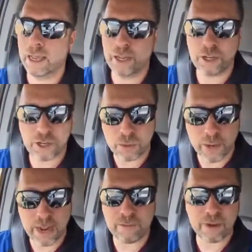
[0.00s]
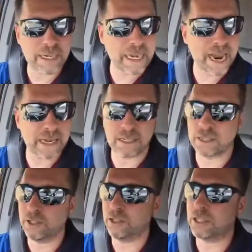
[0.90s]
You do whatever it takes.
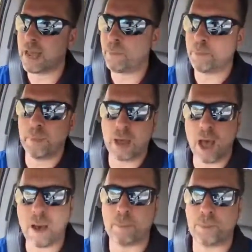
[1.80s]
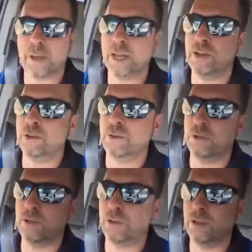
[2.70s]
You step up, and you
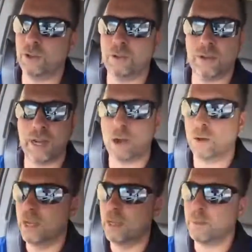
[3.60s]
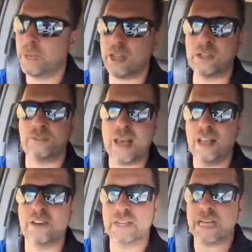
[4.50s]
know, because
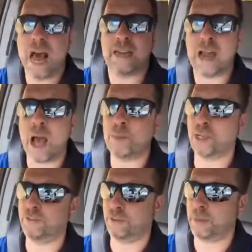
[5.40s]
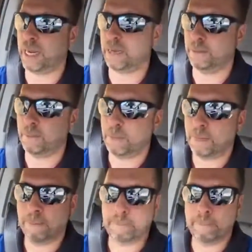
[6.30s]
failure is not an option for me.
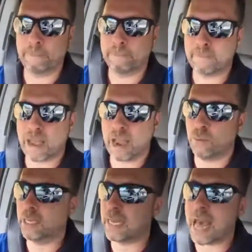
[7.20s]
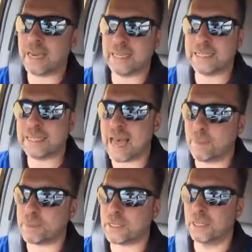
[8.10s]
I will not
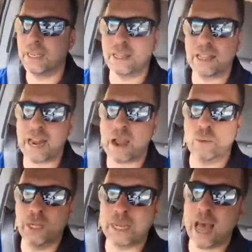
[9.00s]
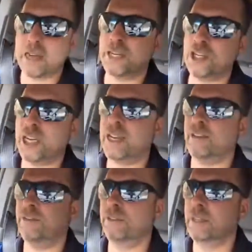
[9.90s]
accept that I will not
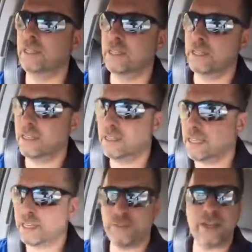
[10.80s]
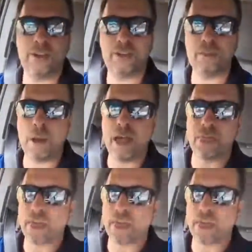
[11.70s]
achieve 6 figures a month.